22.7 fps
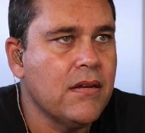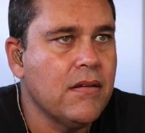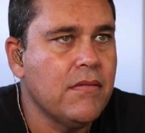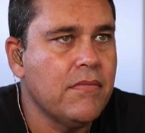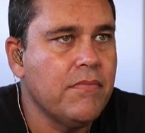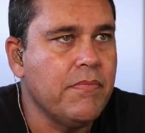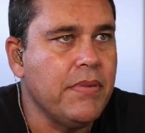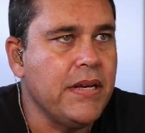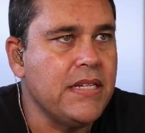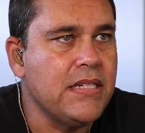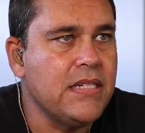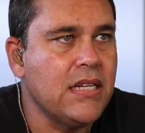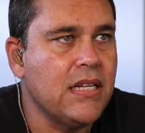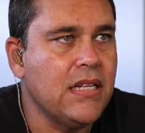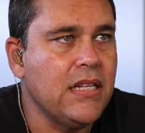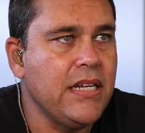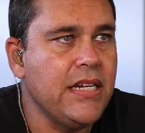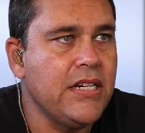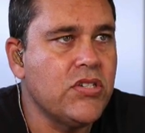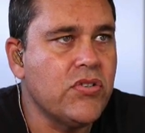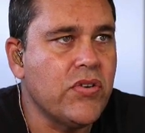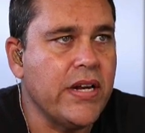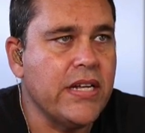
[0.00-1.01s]
basically
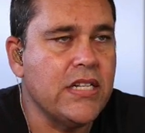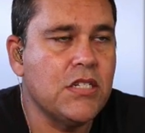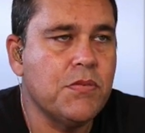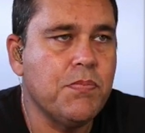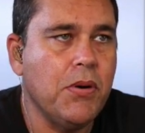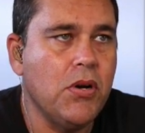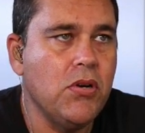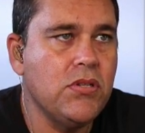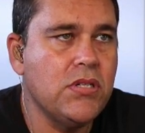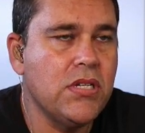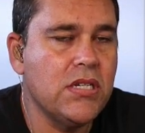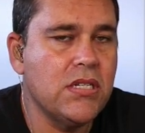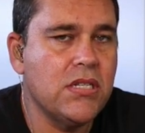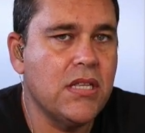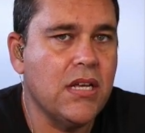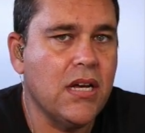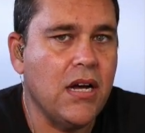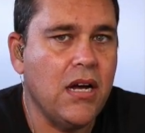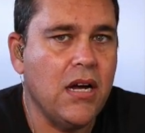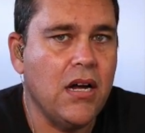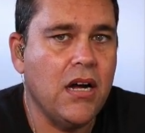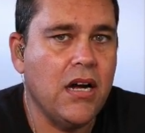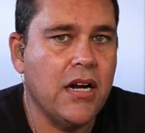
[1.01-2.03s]
transposes the
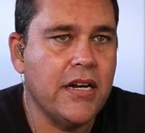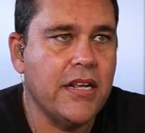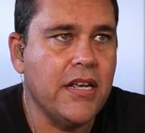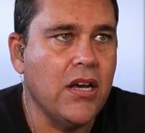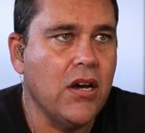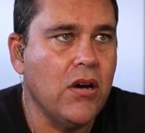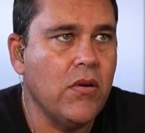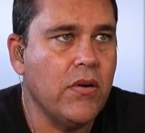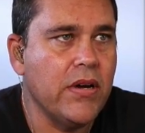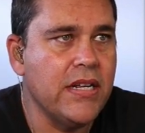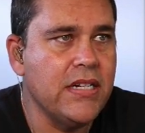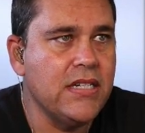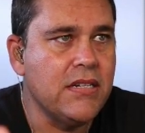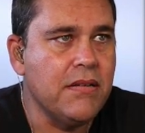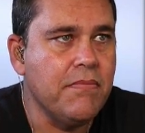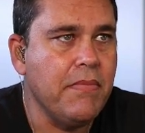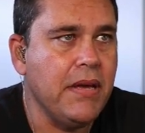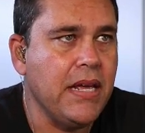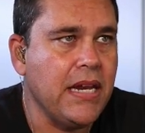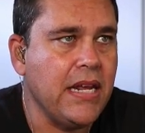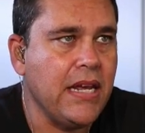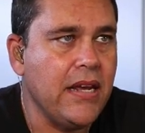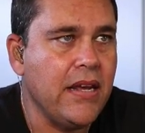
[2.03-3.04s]
audio into
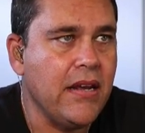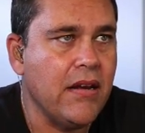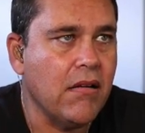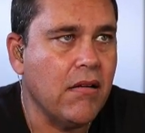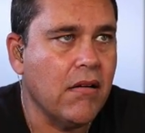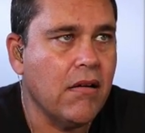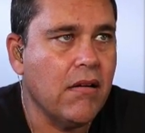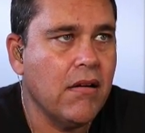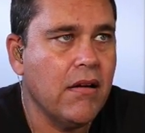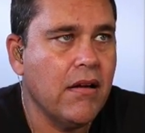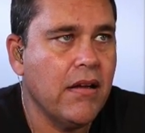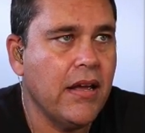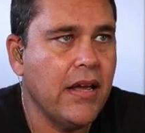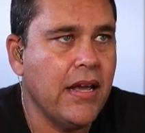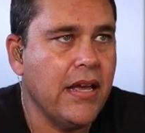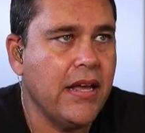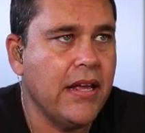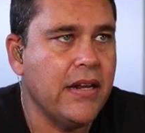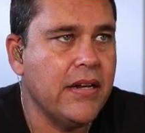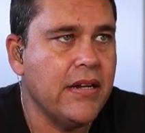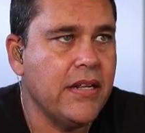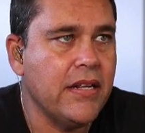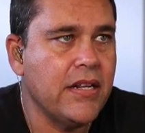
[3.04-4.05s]
MIDI here,
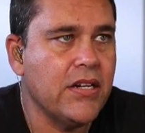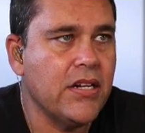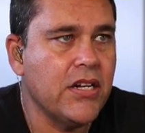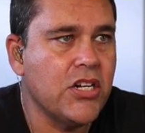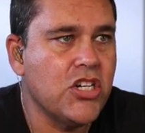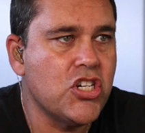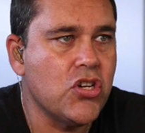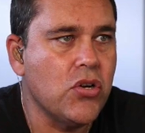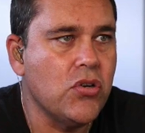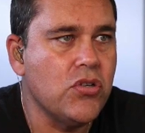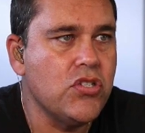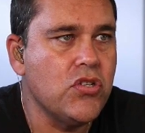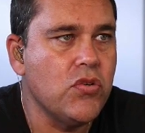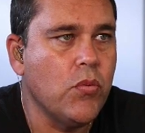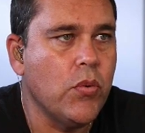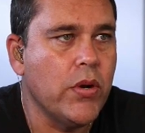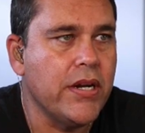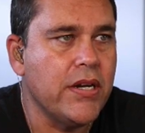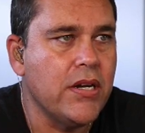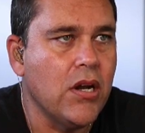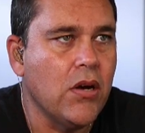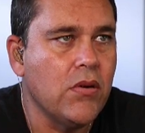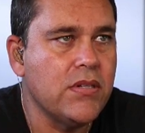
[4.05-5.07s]
and it shows you what
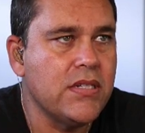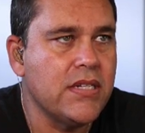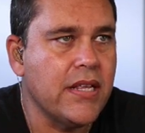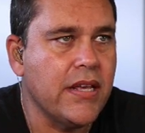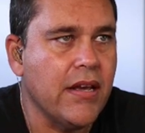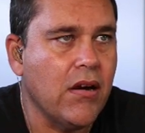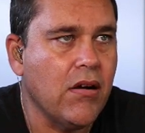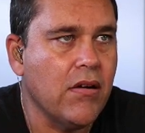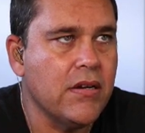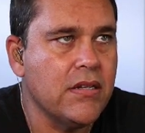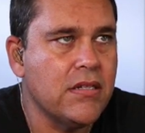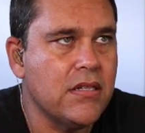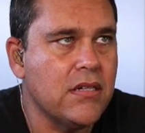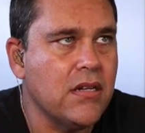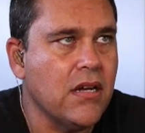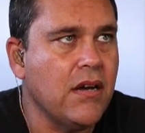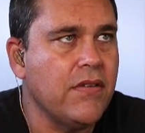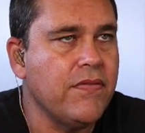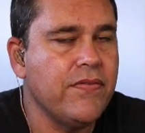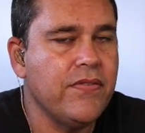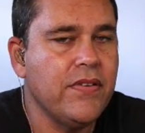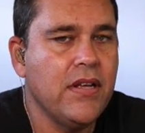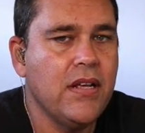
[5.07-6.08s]
notes they are and
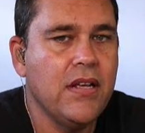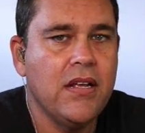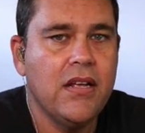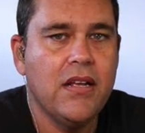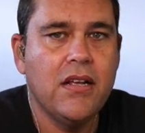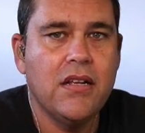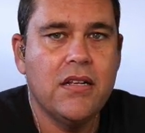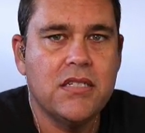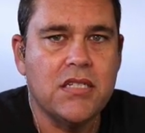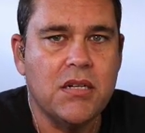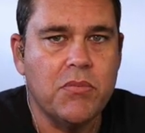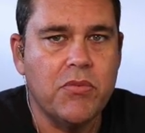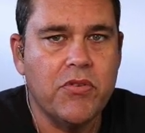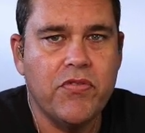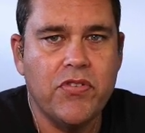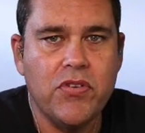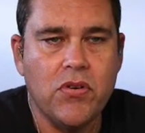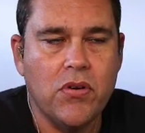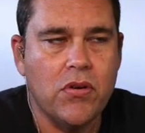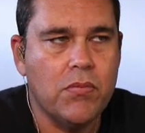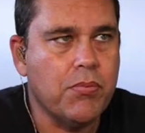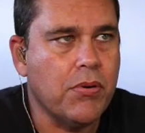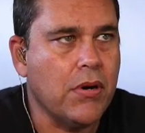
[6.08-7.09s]
stuff. Some of you
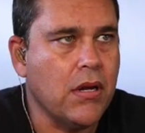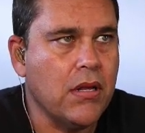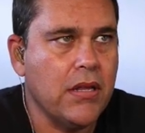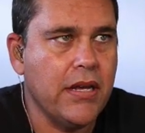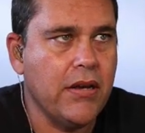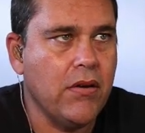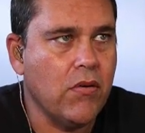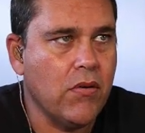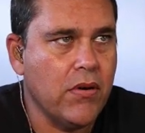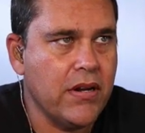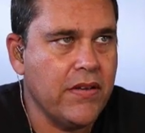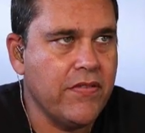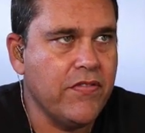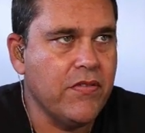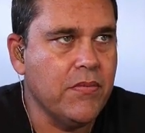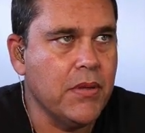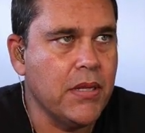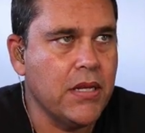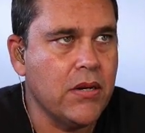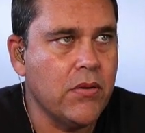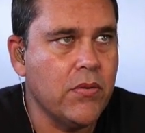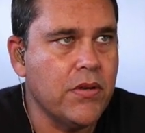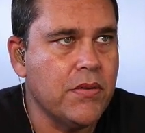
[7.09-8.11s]
are probably already
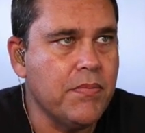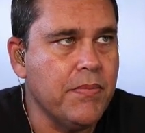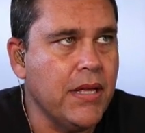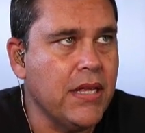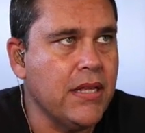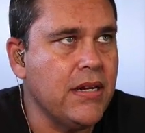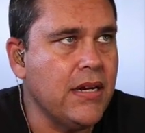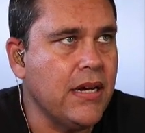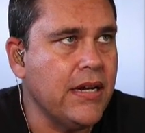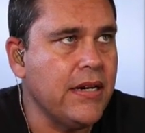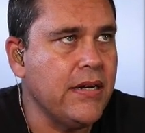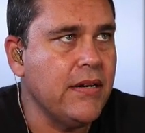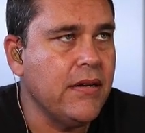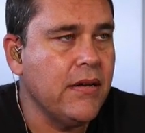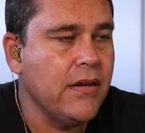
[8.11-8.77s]
familiar with melodyne.